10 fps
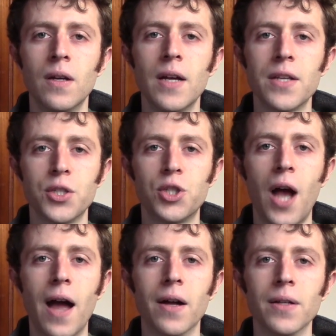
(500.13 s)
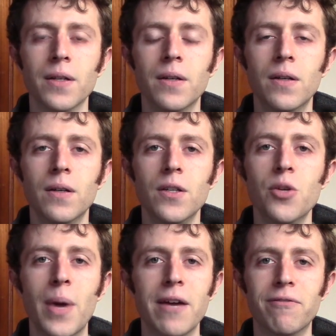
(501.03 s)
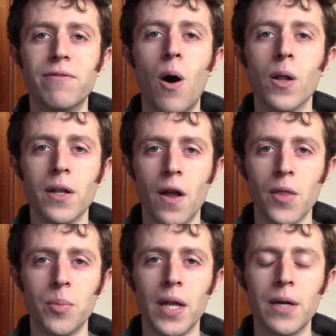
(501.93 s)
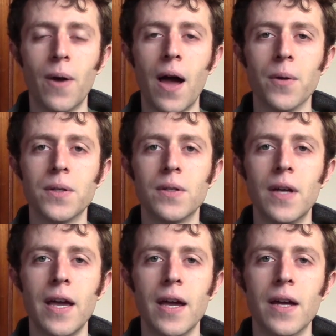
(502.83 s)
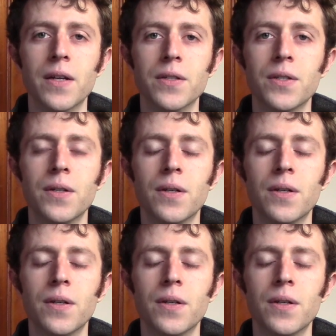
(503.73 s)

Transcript: As a child, you may have fallen on the playground and